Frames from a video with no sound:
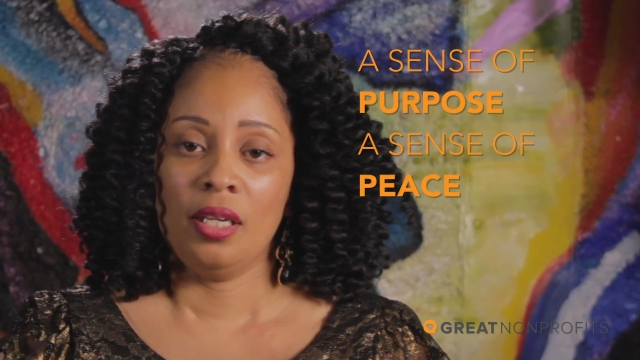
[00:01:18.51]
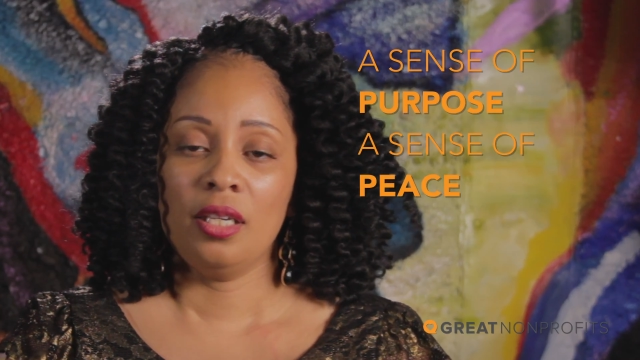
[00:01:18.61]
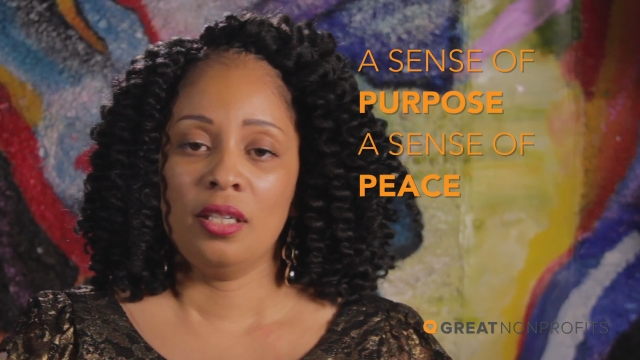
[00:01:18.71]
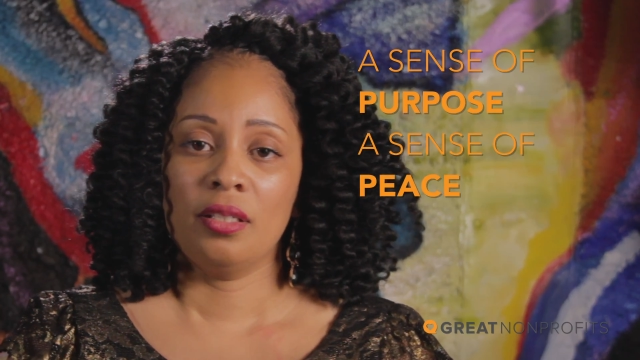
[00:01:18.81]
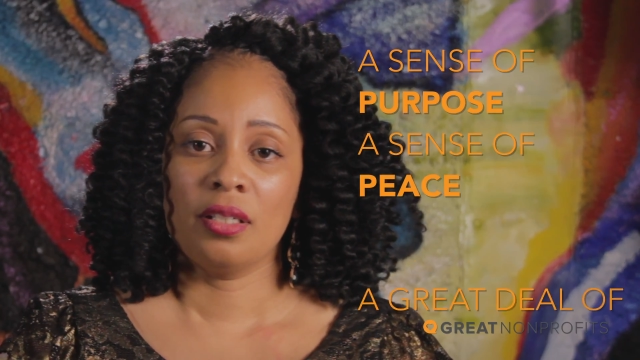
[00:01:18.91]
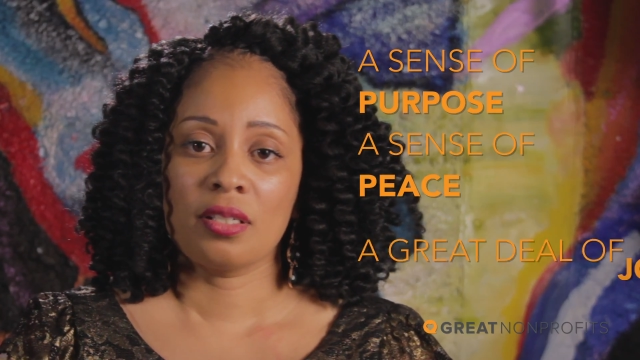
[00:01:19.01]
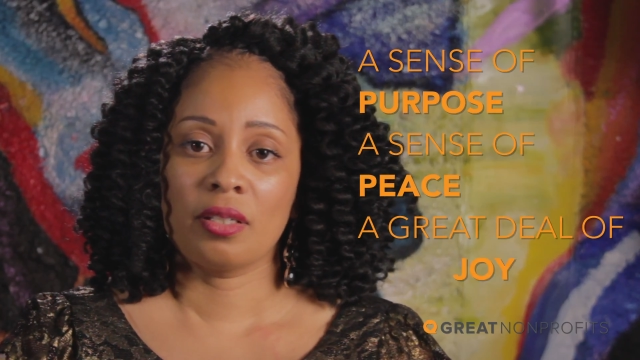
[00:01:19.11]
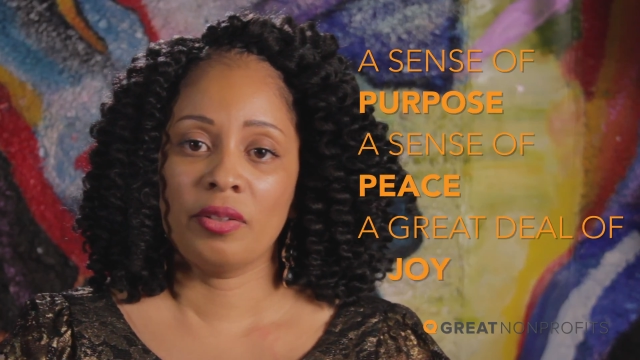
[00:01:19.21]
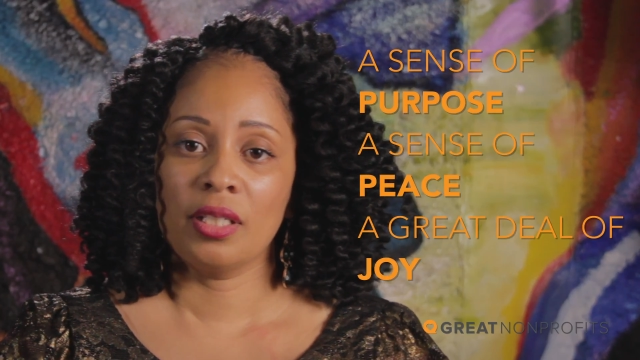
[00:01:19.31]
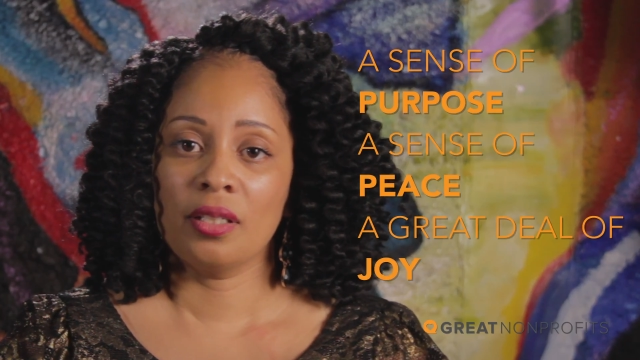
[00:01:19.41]
and there's
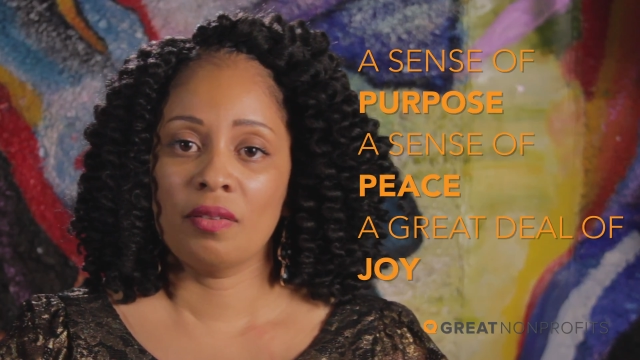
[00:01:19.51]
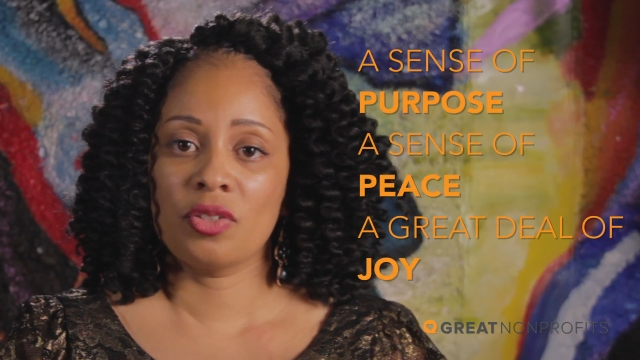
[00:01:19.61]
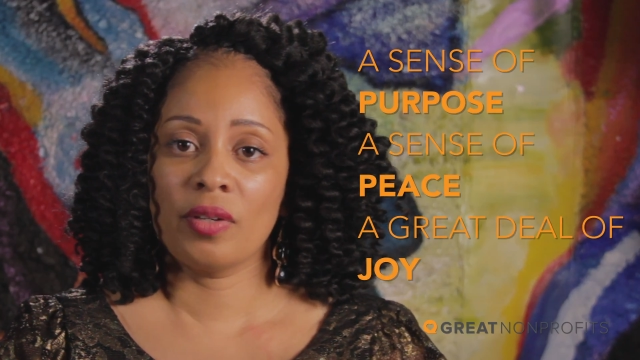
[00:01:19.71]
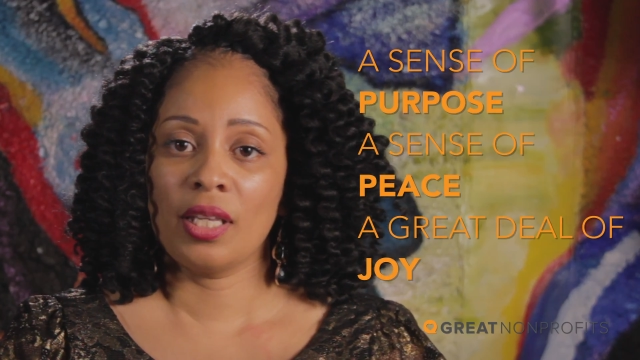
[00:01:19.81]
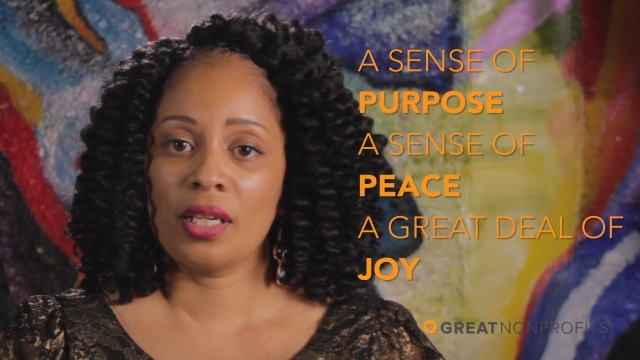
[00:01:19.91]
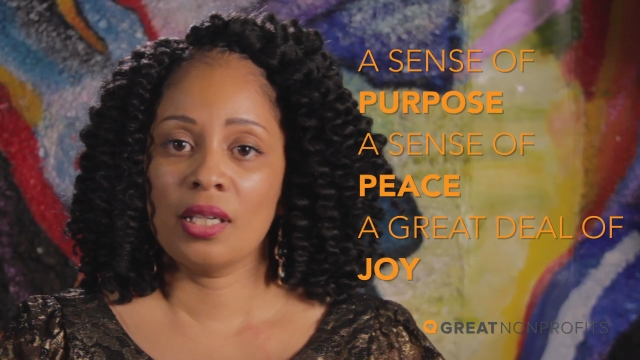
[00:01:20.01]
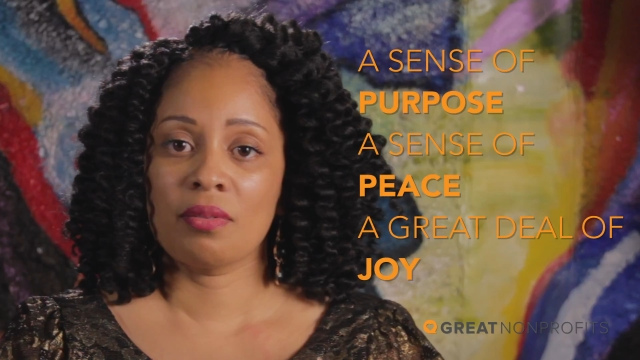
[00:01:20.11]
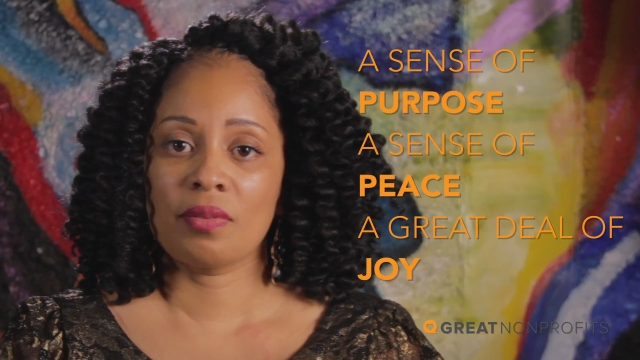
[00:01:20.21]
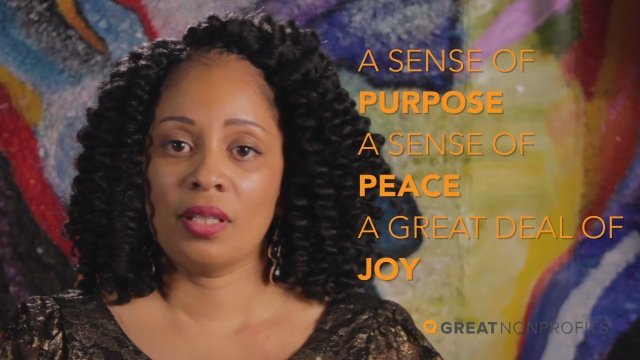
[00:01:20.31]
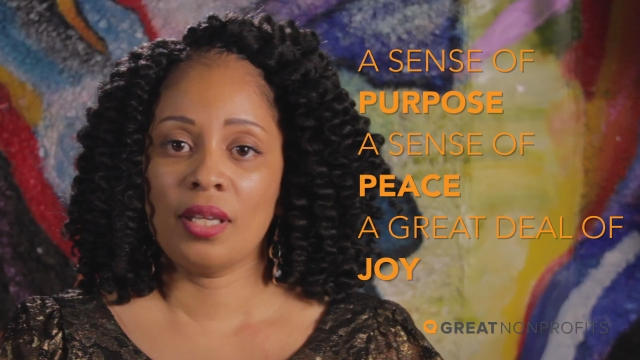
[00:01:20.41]
a great deal of joy that
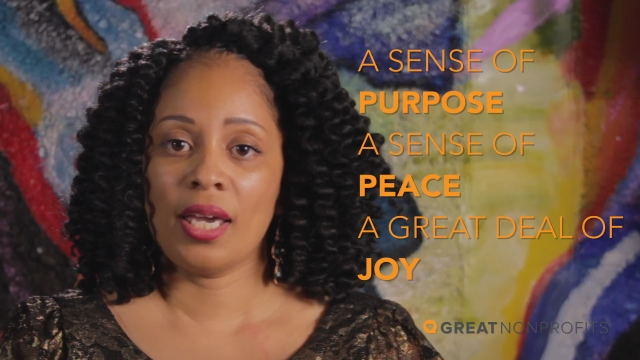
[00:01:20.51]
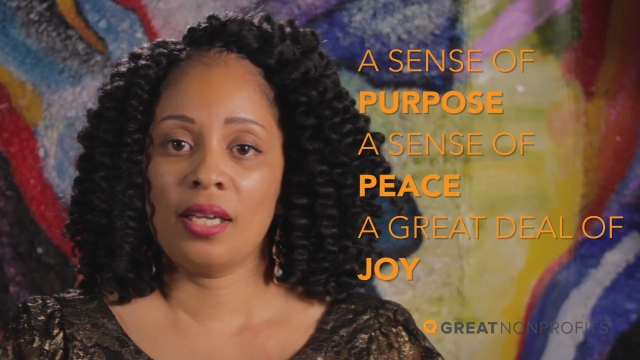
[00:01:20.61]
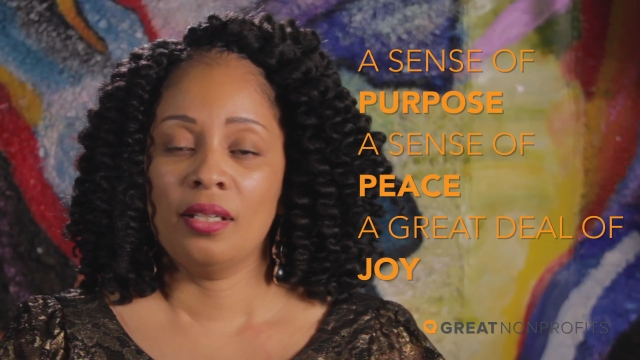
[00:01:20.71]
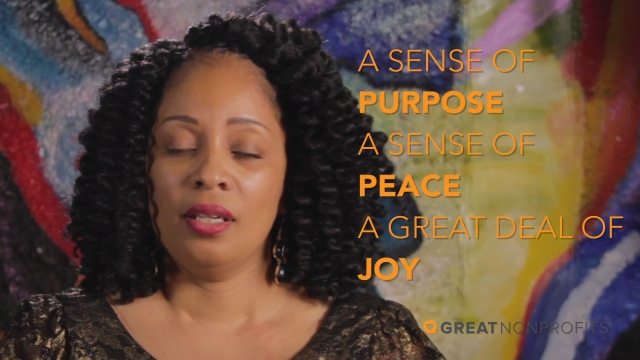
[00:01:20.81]
comes with that.